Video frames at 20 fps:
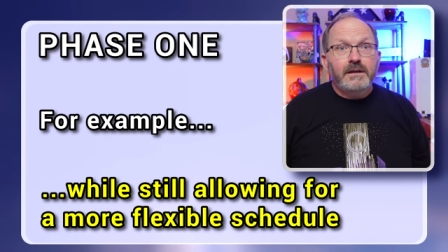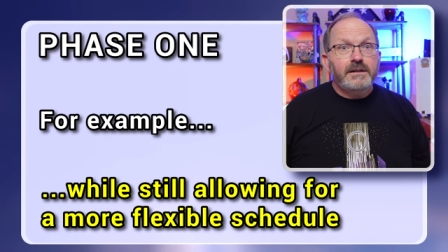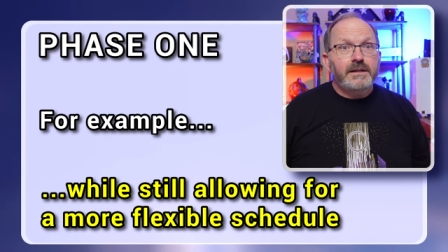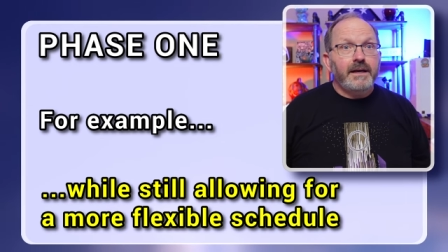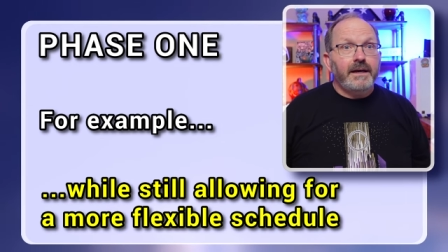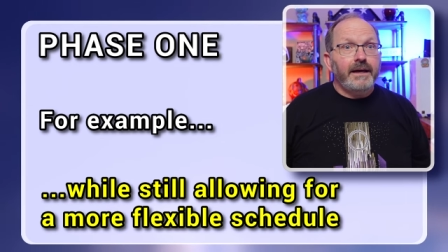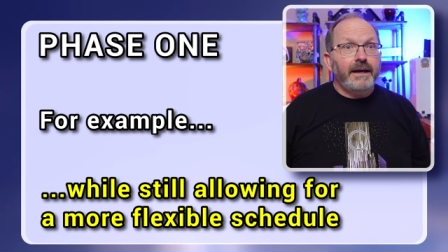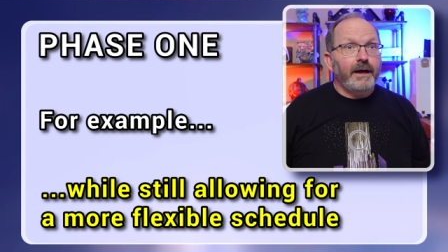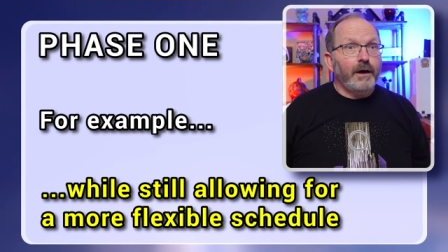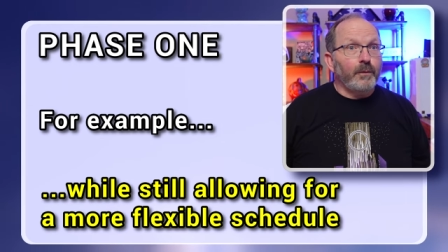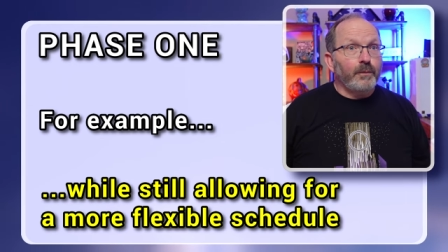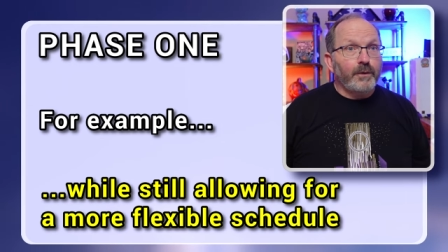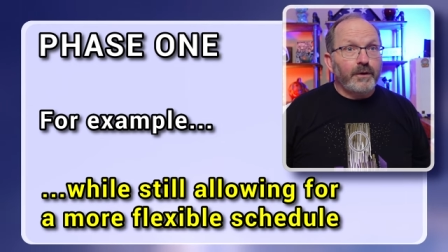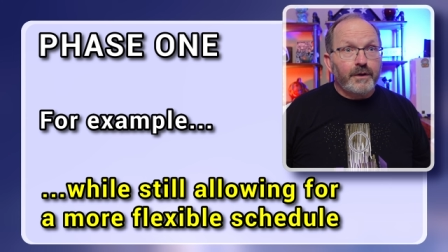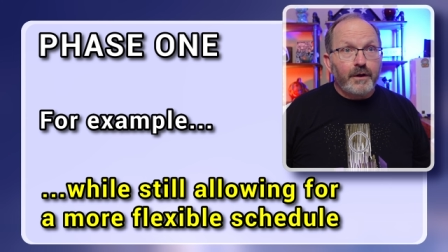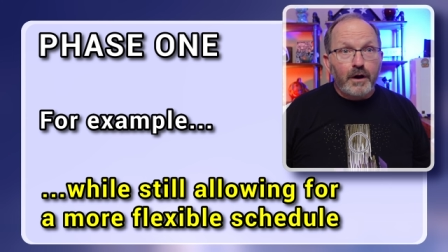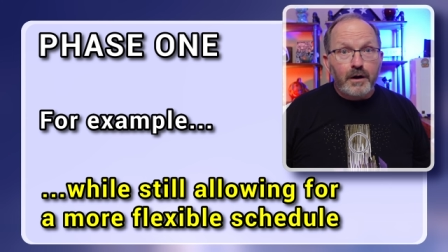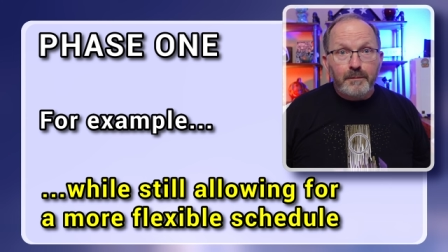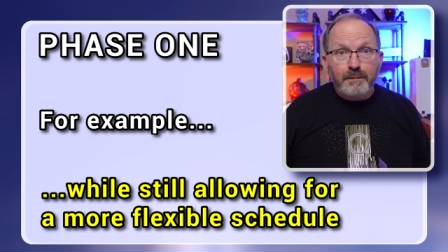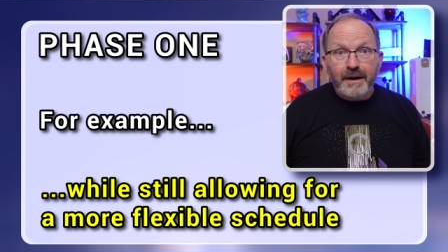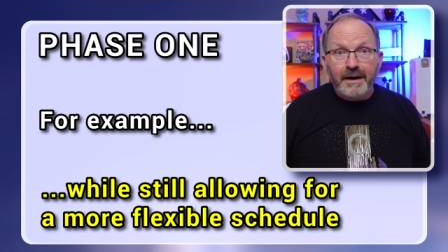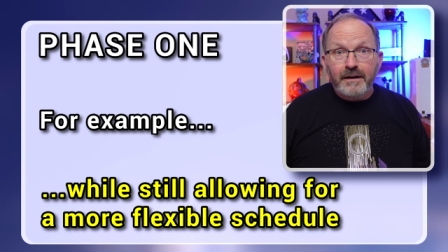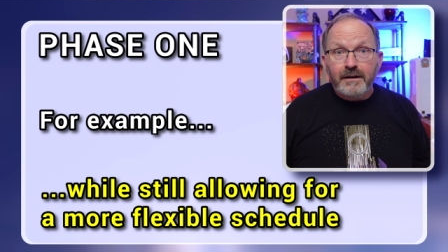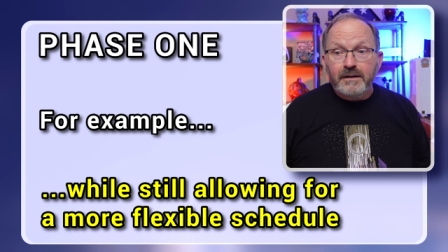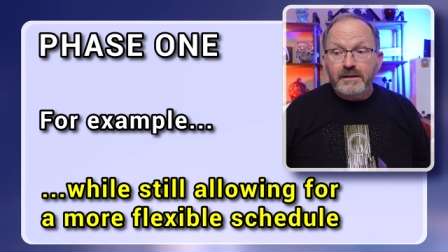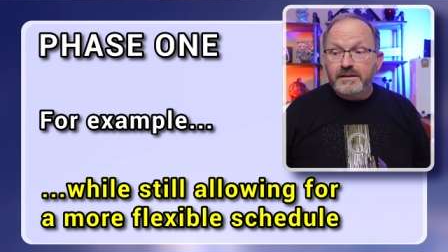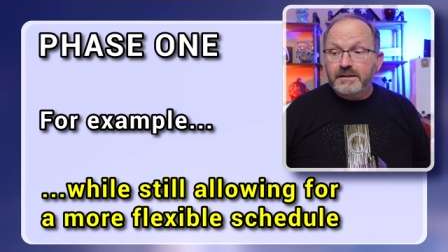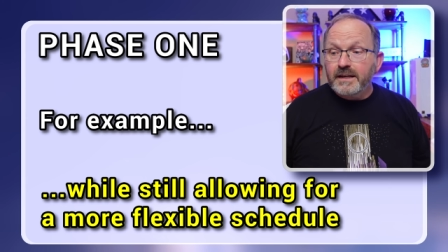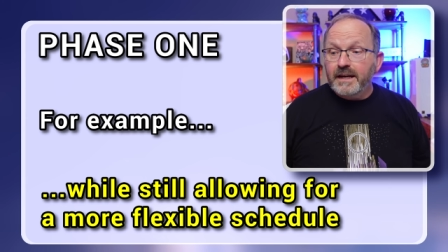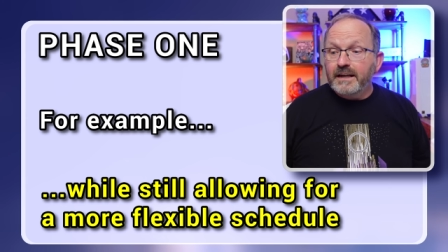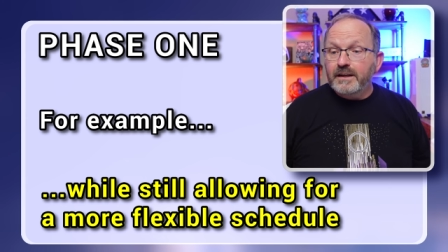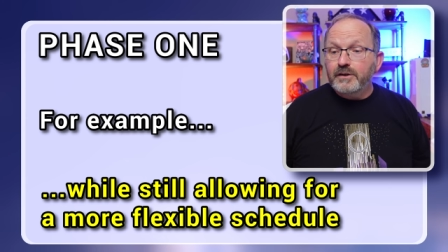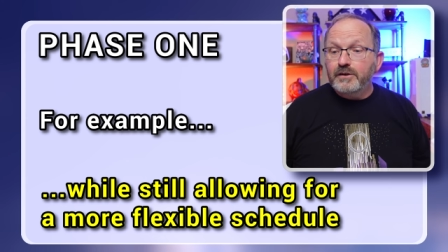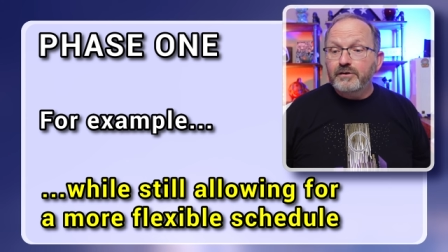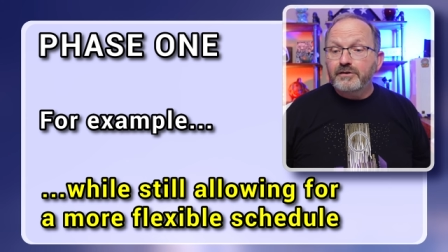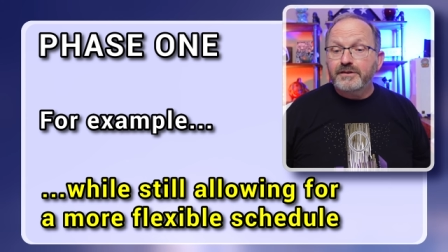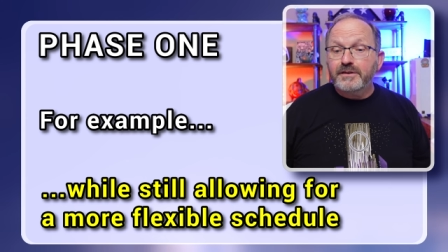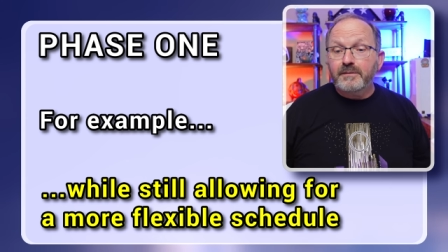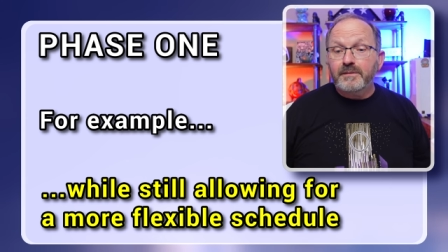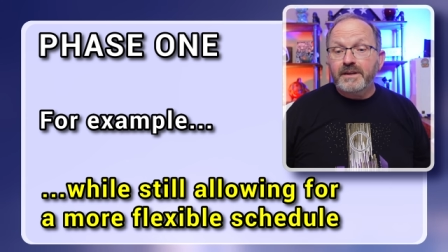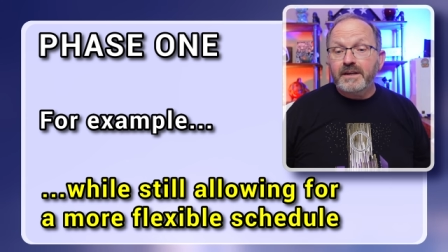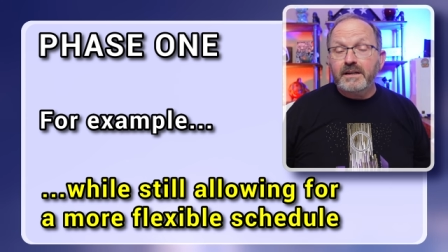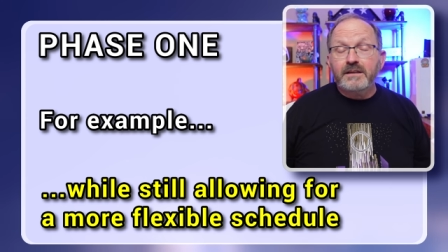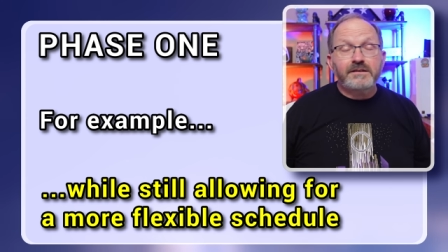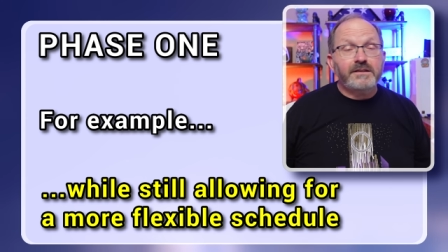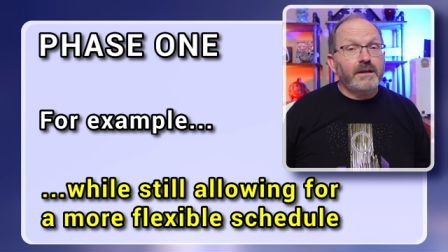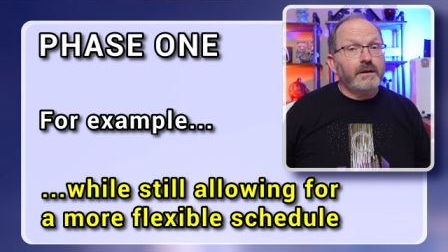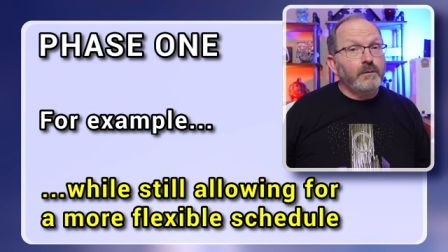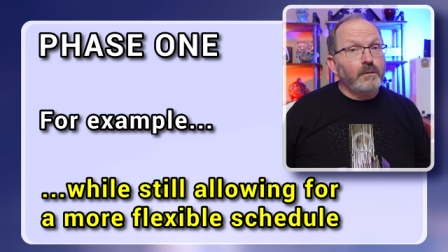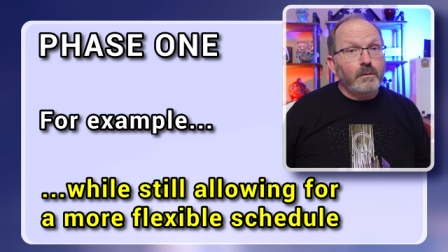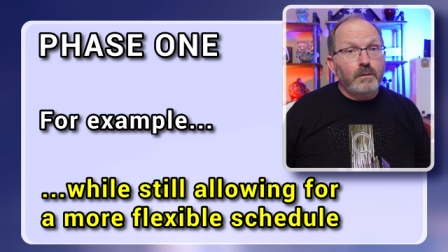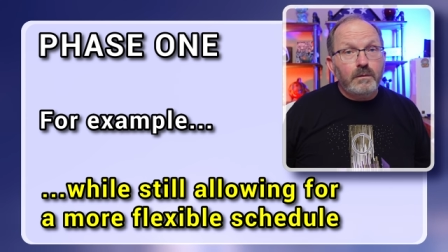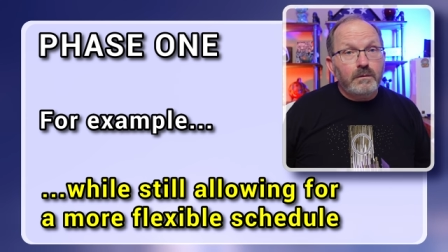to help with our parents and do some things that,